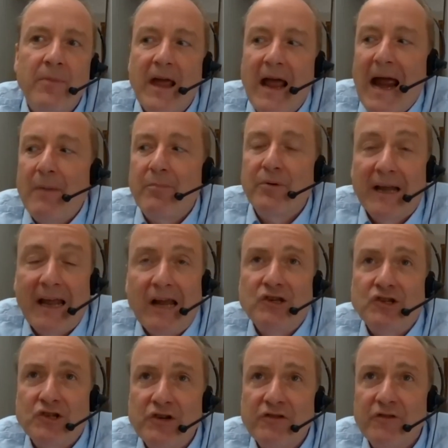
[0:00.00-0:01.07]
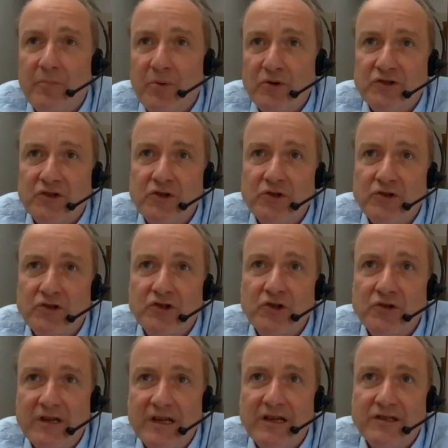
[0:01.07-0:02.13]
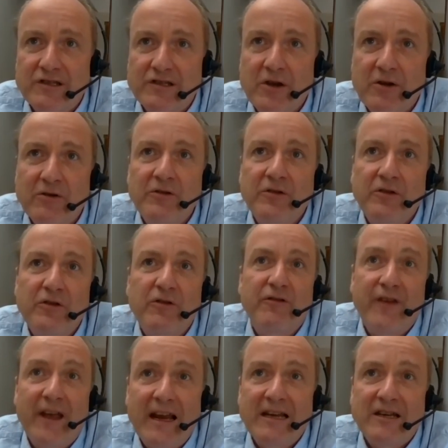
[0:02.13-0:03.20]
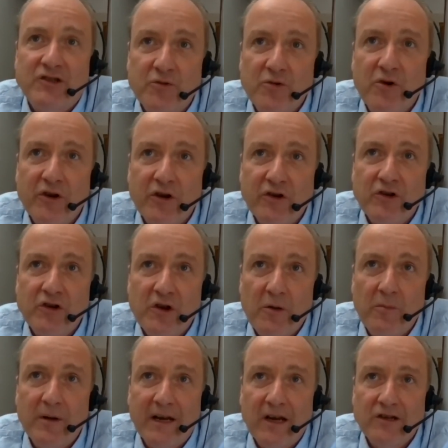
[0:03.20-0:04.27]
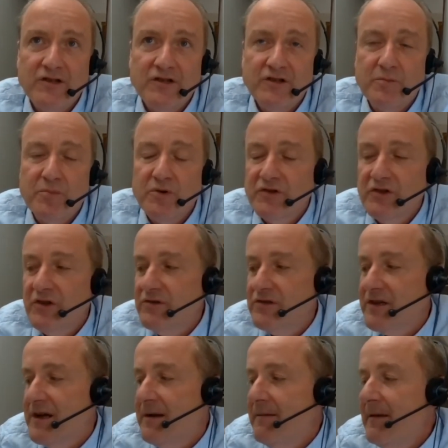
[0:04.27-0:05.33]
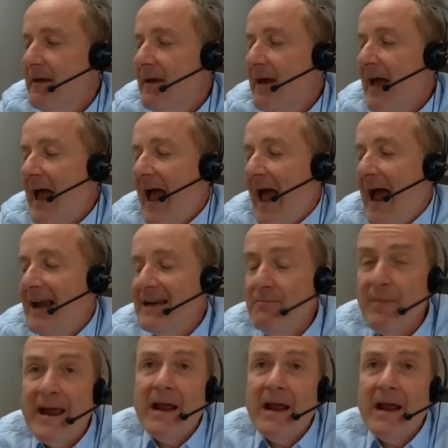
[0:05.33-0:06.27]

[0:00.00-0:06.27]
abrogation of the prosecutor's duties. So you're failing to honour your obligations as a prosecutor, and it may